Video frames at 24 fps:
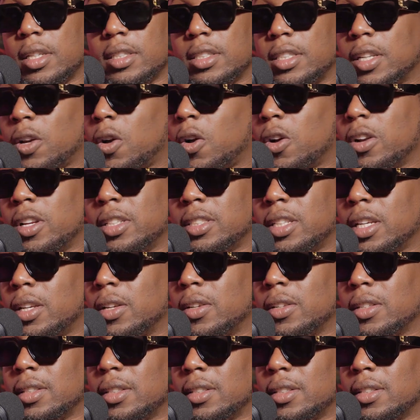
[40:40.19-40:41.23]
Shit hard as
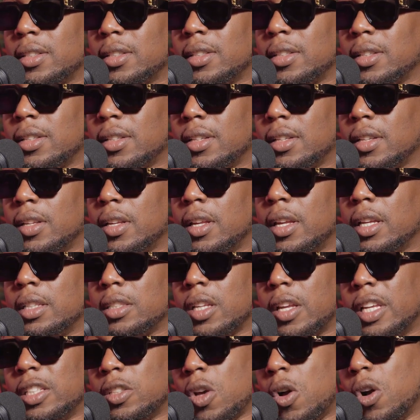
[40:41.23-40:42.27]
hell.
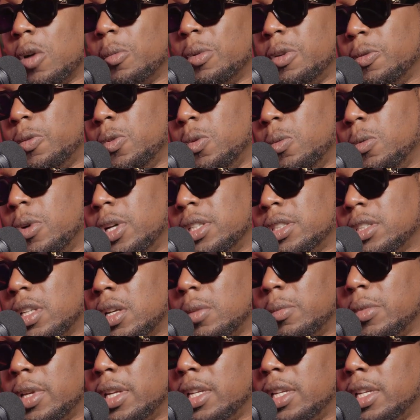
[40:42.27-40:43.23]
It's hard, but if you want something,